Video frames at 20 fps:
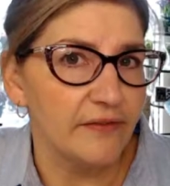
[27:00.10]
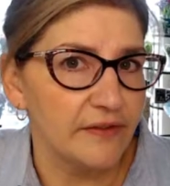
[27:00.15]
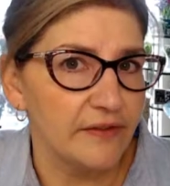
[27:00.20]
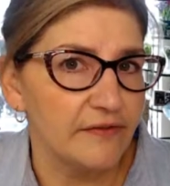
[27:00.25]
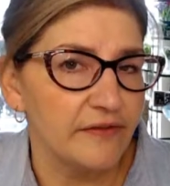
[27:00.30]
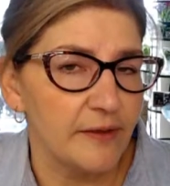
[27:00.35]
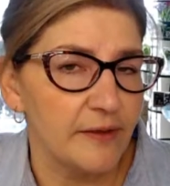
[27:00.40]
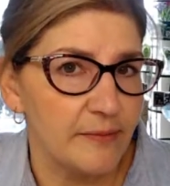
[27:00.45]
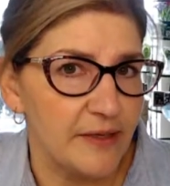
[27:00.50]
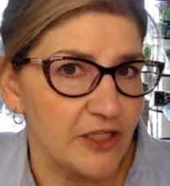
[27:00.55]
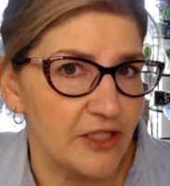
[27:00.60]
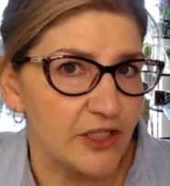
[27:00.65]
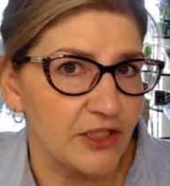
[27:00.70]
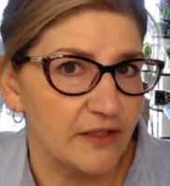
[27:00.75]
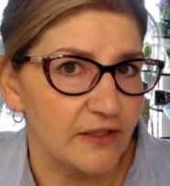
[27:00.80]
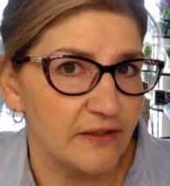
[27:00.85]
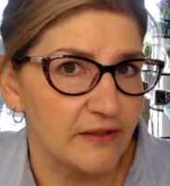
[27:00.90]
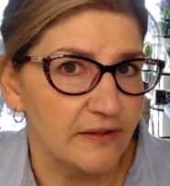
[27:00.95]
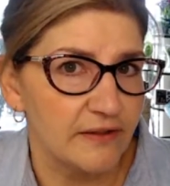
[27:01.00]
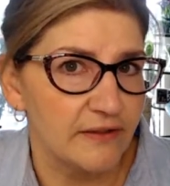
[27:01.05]

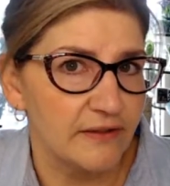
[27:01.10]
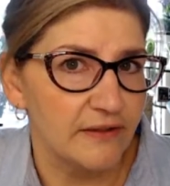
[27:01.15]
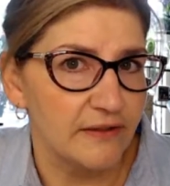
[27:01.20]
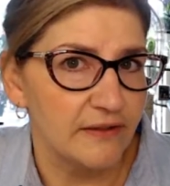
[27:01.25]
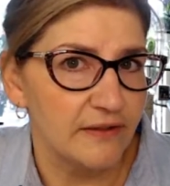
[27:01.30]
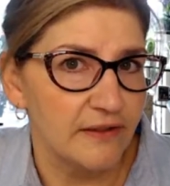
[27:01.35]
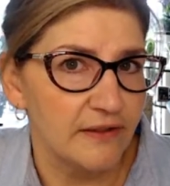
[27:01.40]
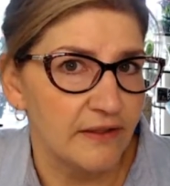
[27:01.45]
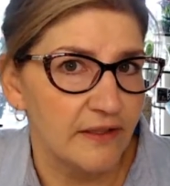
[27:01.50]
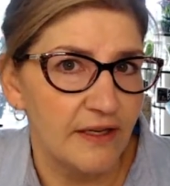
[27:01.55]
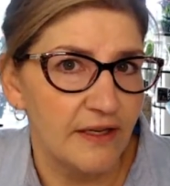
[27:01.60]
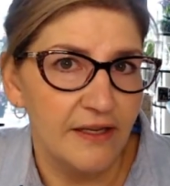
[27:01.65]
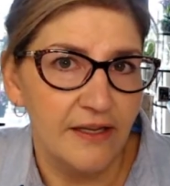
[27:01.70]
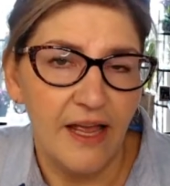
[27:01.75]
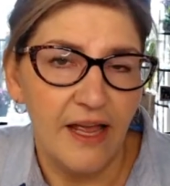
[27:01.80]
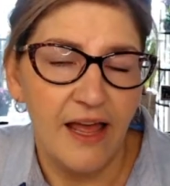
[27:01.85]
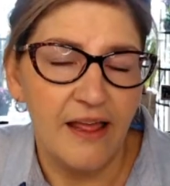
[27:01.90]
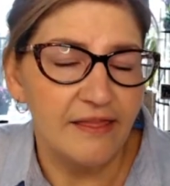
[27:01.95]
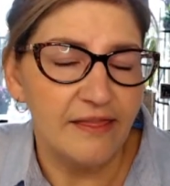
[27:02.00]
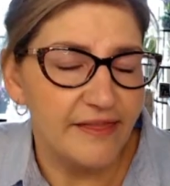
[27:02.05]
inflammation.
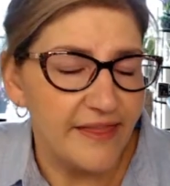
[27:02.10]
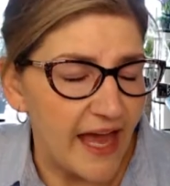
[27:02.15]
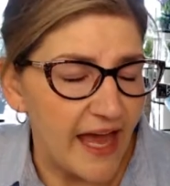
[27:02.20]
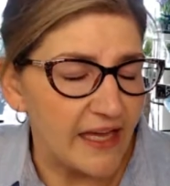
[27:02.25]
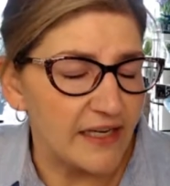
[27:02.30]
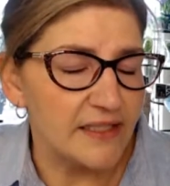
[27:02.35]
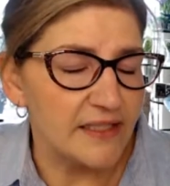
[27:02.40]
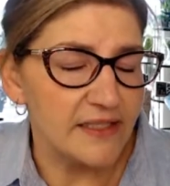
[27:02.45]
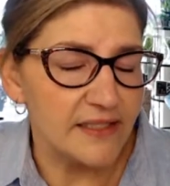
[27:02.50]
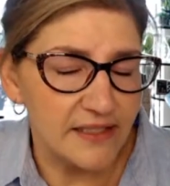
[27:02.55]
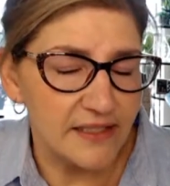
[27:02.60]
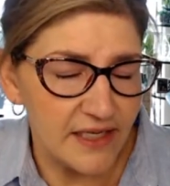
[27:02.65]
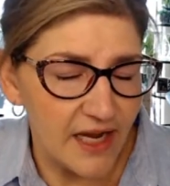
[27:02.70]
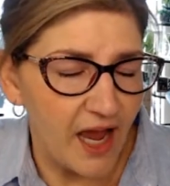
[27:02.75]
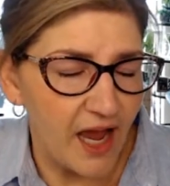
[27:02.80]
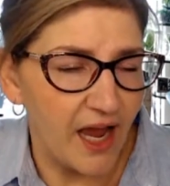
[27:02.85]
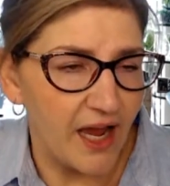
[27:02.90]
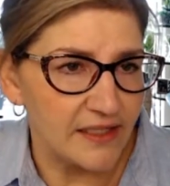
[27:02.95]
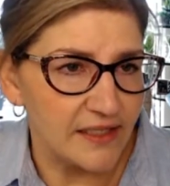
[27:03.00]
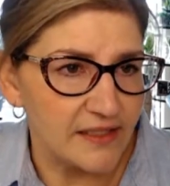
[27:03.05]
That is
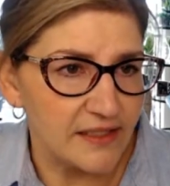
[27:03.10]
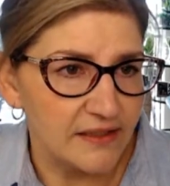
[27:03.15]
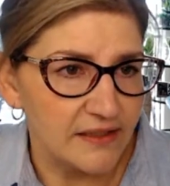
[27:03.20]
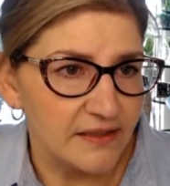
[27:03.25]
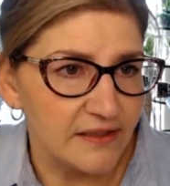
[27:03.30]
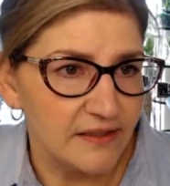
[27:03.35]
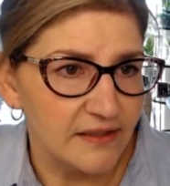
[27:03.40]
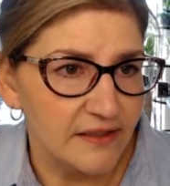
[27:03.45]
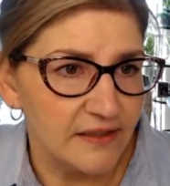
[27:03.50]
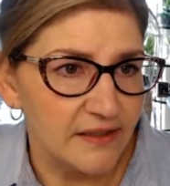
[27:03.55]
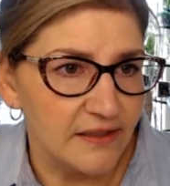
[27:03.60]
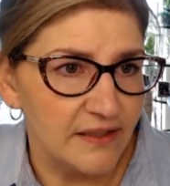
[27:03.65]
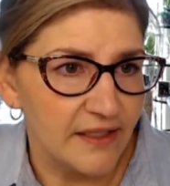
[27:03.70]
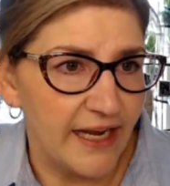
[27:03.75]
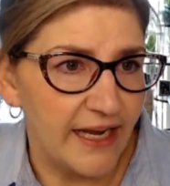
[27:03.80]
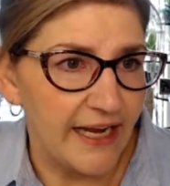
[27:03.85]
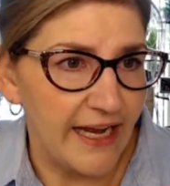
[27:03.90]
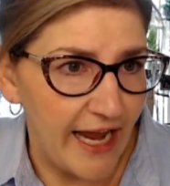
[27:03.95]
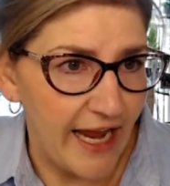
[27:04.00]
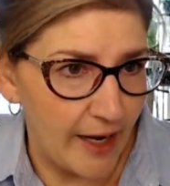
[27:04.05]
not
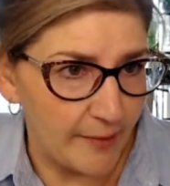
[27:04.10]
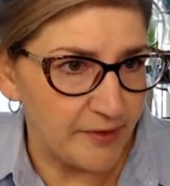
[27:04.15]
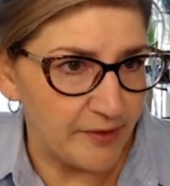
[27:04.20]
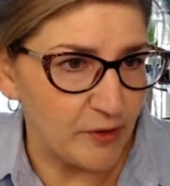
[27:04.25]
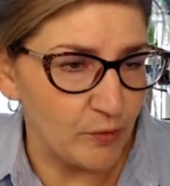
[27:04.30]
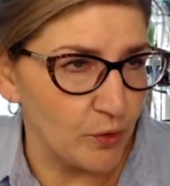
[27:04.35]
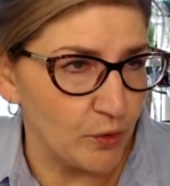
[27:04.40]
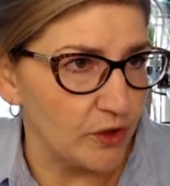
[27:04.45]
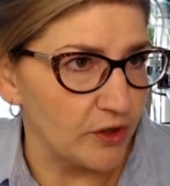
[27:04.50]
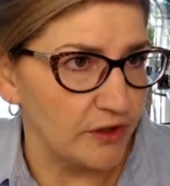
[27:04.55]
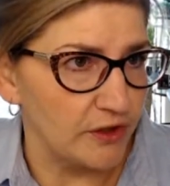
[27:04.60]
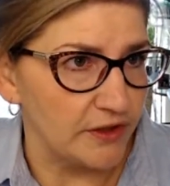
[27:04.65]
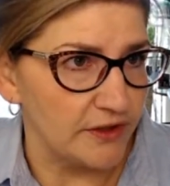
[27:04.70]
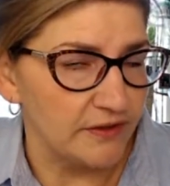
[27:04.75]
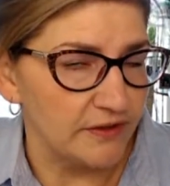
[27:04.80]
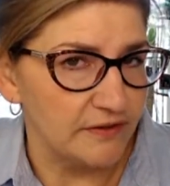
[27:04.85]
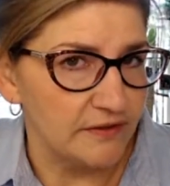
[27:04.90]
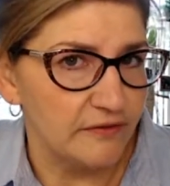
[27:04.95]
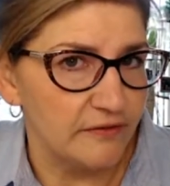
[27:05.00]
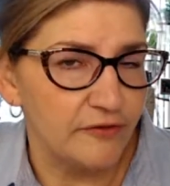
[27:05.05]
a happy
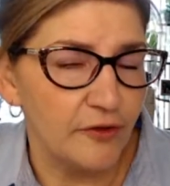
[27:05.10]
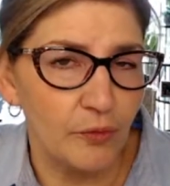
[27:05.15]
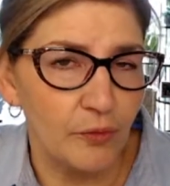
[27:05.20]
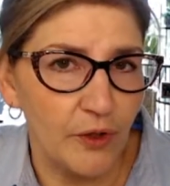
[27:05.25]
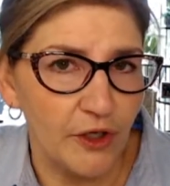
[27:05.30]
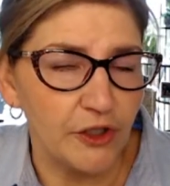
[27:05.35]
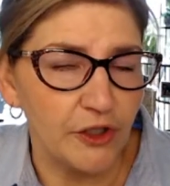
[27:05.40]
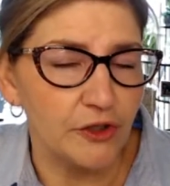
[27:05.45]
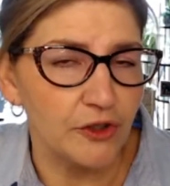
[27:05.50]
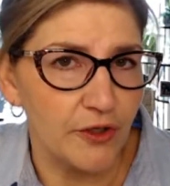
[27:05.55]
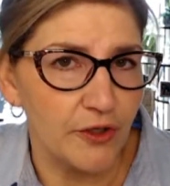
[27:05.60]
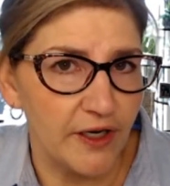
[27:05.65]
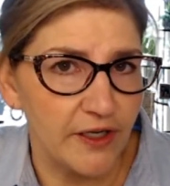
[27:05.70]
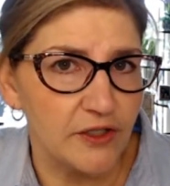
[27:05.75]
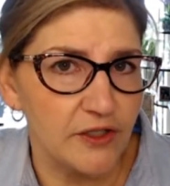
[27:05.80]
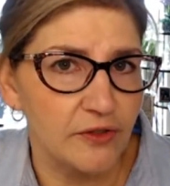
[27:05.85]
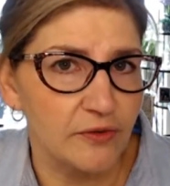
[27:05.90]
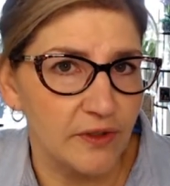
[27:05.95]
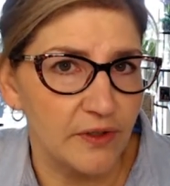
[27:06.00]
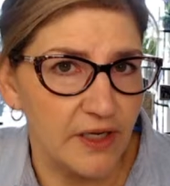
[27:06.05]
world for what you're trying
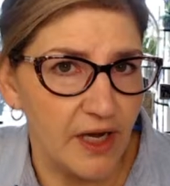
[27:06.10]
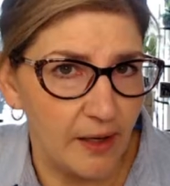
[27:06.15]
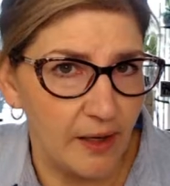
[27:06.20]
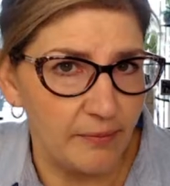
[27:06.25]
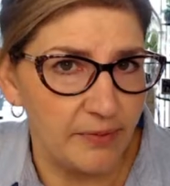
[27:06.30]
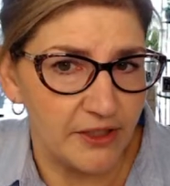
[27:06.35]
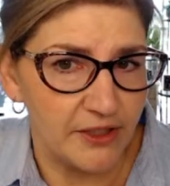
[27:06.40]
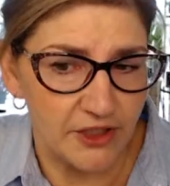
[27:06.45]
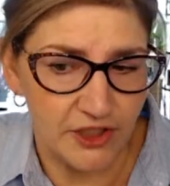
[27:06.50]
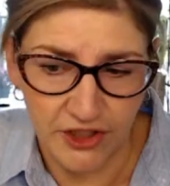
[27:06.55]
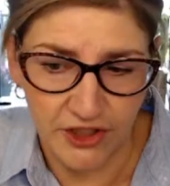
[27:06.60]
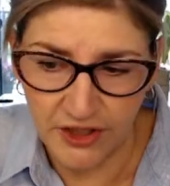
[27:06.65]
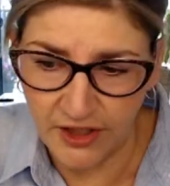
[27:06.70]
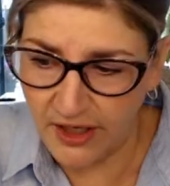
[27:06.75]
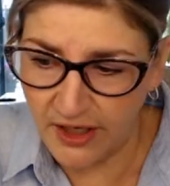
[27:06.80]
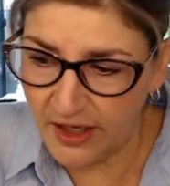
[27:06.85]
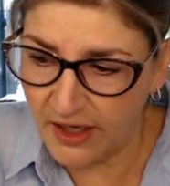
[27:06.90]
to accomplish.